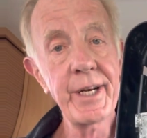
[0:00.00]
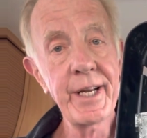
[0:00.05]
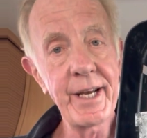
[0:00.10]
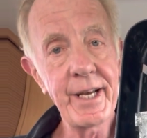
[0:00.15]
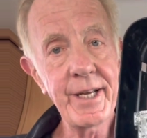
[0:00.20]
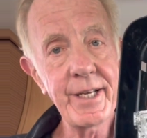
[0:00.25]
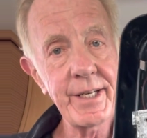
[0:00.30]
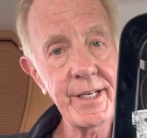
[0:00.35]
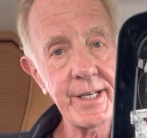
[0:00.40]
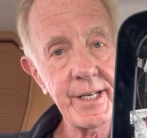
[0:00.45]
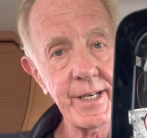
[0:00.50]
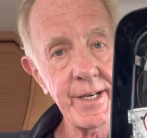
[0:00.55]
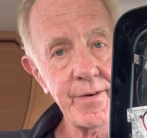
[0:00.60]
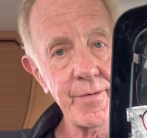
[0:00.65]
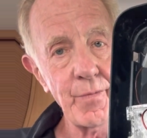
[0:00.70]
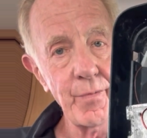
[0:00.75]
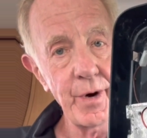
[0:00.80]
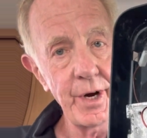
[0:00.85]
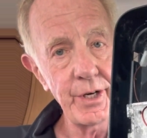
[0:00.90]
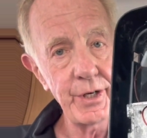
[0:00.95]
is,
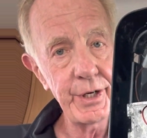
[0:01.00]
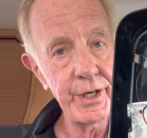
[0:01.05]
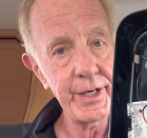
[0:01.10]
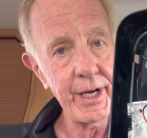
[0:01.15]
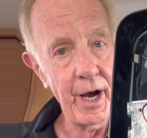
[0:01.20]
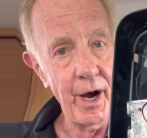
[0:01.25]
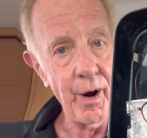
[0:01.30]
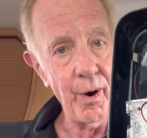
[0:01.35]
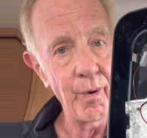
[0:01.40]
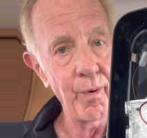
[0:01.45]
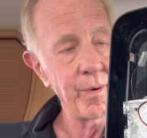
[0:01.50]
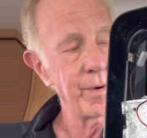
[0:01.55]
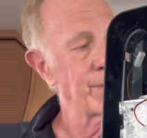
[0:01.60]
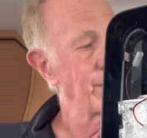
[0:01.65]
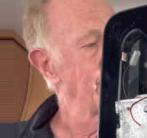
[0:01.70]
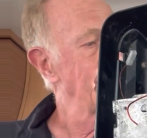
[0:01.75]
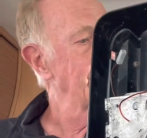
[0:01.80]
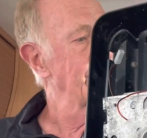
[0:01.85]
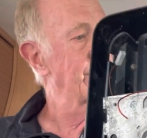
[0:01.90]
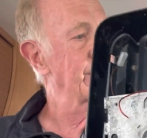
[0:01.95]
where do you go
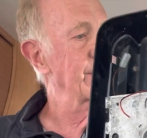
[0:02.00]
to